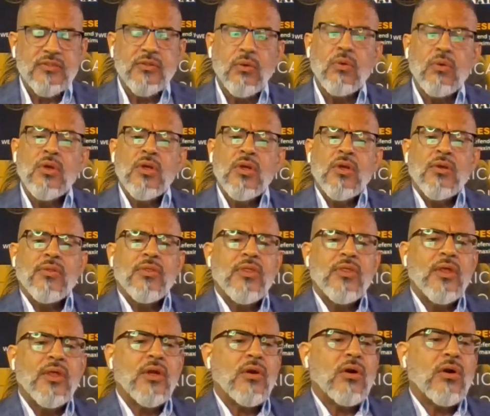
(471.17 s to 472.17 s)
So
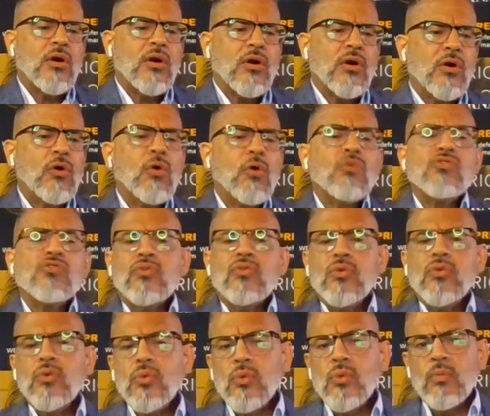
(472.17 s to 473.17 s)
there are a whole
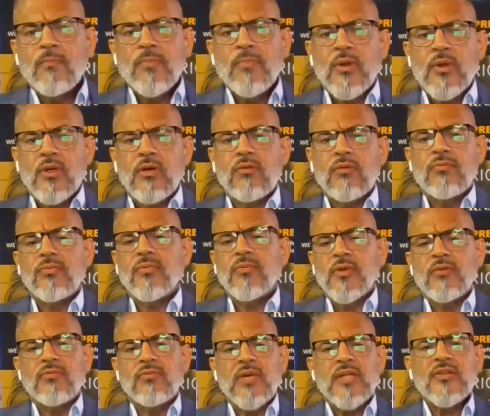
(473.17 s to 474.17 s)
slew of
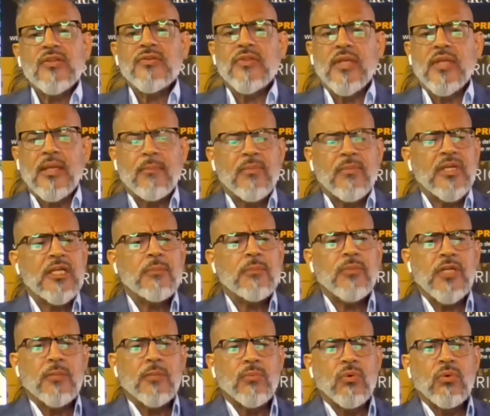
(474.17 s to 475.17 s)
events that many
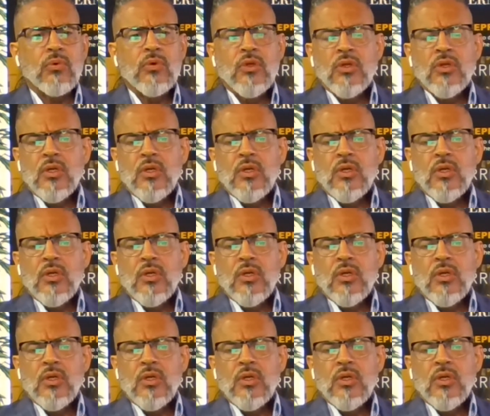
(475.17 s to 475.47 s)
people